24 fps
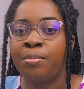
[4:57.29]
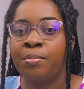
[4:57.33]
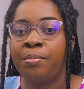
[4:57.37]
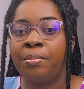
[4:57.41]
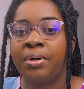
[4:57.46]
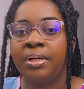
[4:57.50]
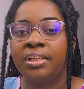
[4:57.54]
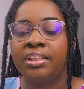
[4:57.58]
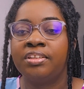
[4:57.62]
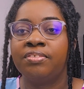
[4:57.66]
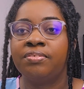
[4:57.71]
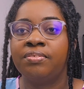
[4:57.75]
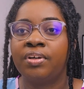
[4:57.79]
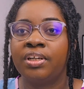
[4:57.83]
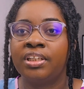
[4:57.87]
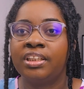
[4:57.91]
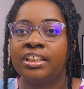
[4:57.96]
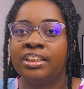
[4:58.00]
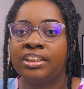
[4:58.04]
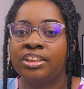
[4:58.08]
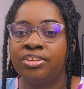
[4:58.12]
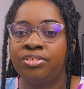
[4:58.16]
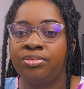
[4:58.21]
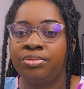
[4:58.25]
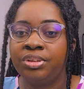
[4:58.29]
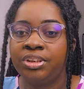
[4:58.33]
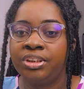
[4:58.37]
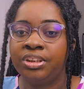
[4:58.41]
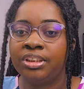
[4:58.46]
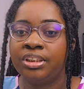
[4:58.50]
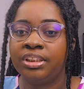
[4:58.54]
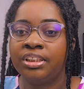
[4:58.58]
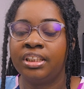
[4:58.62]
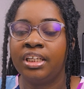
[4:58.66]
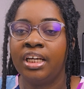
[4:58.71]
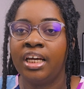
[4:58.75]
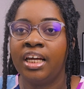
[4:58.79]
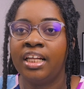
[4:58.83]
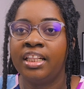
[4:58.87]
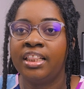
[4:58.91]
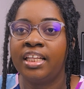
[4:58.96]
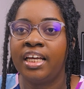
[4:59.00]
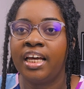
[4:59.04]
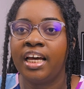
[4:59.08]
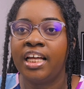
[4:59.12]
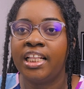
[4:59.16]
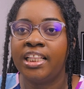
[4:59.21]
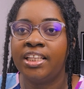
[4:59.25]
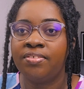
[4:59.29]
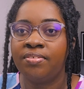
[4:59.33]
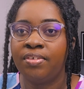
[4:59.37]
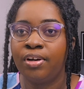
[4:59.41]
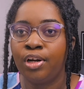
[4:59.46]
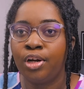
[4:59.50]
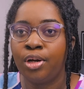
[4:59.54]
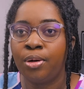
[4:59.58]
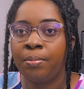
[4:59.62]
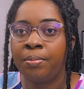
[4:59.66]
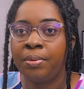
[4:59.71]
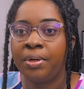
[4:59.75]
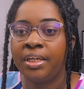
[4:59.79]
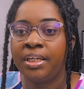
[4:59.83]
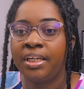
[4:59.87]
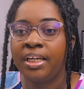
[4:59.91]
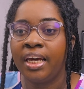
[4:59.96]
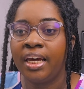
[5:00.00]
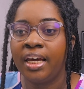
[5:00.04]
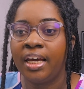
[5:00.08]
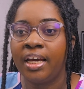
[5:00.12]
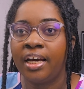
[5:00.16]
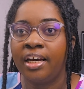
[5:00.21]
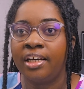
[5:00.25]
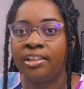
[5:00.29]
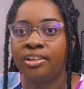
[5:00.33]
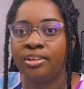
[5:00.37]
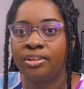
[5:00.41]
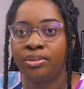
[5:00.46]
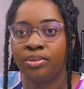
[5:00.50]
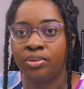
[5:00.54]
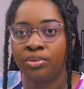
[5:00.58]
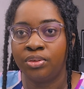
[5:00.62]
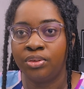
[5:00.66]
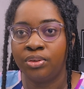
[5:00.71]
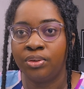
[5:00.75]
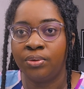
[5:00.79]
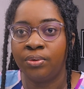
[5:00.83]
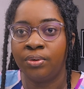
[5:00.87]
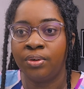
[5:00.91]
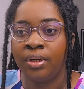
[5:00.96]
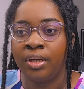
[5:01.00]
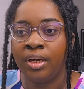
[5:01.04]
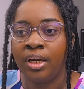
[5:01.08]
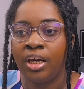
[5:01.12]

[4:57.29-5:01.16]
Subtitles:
But for this reason, they are developing AI Studio,